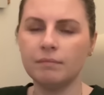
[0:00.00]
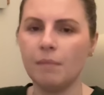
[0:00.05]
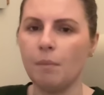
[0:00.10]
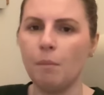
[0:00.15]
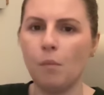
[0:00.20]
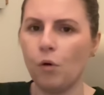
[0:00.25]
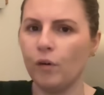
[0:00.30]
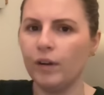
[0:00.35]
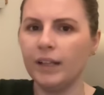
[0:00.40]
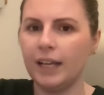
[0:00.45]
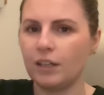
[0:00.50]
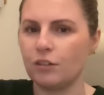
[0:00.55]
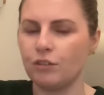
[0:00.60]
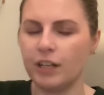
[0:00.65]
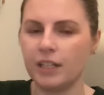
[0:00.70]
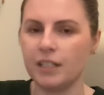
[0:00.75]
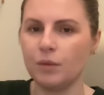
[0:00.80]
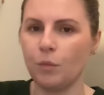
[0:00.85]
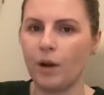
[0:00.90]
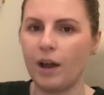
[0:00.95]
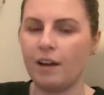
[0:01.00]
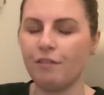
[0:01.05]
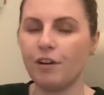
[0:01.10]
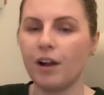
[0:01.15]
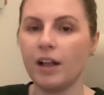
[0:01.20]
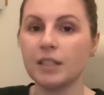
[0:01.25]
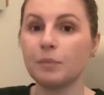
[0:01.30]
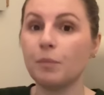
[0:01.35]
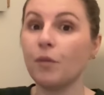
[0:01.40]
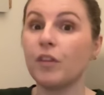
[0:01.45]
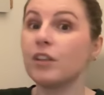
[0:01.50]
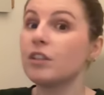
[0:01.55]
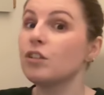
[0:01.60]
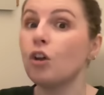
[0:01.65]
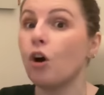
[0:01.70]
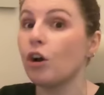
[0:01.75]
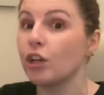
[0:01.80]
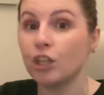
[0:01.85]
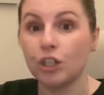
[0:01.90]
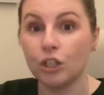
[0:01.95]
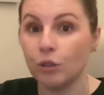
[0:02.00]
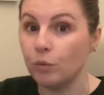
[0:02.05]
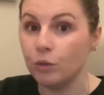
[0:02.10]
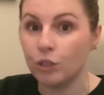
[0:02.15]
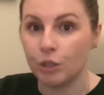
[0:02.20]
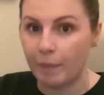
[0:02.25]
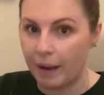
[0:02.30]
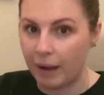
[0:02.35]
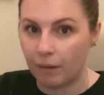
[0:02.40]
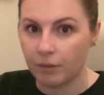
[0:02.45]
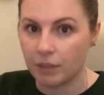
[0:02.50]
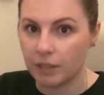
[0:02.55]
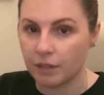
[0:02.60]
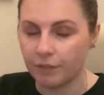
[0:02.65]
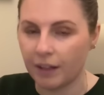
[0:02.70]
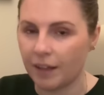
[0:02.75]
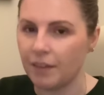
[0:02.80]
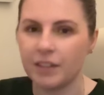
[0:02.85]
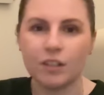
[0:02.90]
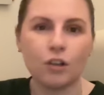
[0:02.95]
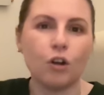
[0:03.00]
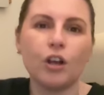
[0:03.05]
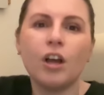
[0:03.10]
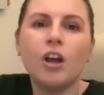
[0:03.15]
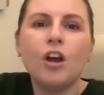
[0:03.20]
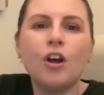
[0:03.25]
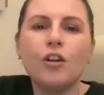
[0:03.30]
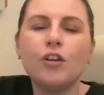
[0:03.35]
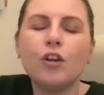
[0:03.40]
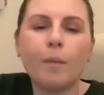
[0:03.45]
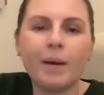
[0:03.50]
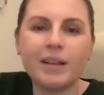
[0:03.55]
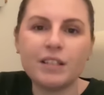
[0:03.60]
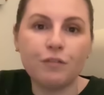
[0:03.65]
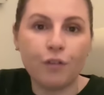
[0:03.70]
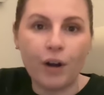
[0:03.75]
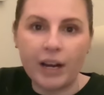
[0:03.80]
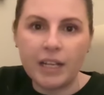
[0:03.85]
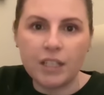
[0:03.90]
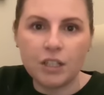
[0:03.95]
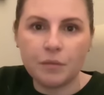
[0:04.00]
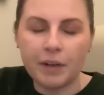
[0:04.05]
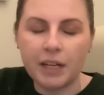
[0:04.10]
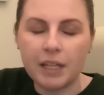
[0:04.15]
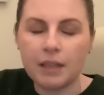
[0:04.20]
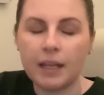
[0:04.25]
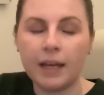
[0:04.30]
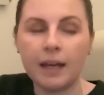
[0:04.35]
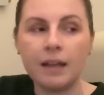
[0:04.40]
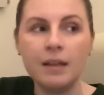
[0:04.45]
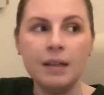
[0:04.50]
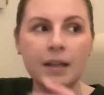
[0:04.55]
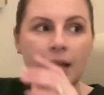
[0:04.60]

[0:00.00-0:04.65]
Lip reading: more electrics and whatever else, but there's not huge amounts of like, there's not massive rates or anything.